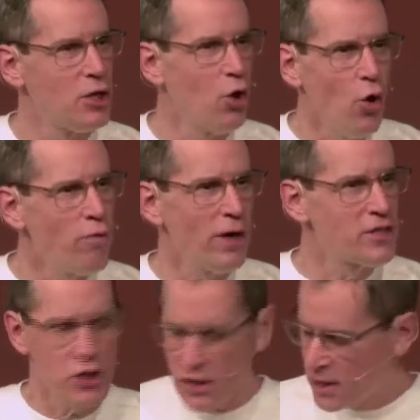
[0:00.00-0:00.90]
and the over,
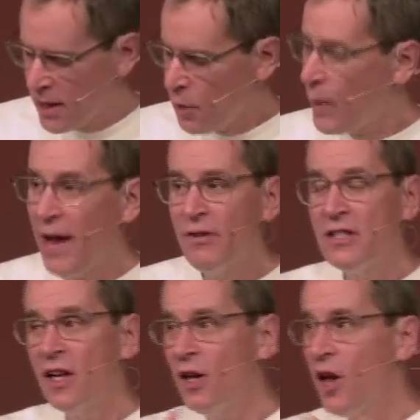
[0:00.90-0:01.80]
it's just, we haven't
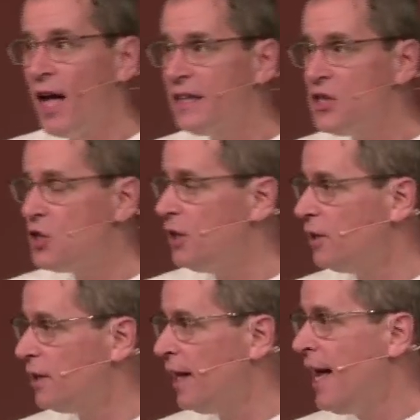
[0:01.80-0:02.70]
done a lot this
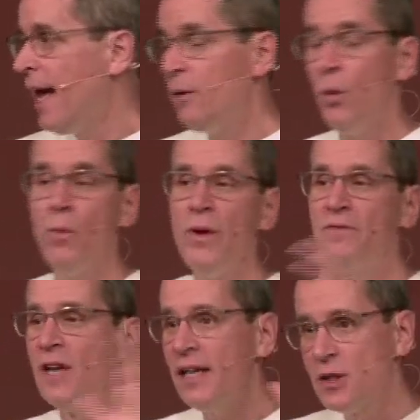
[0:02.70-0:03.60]
year. And what we've
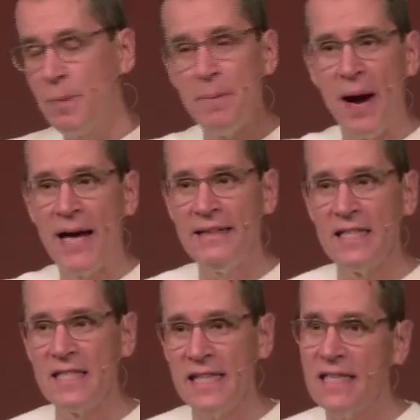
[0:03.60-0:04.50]
done, it's been behind the
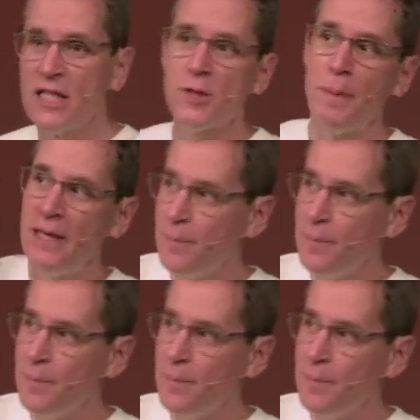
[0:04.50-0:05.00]
scenes, it's been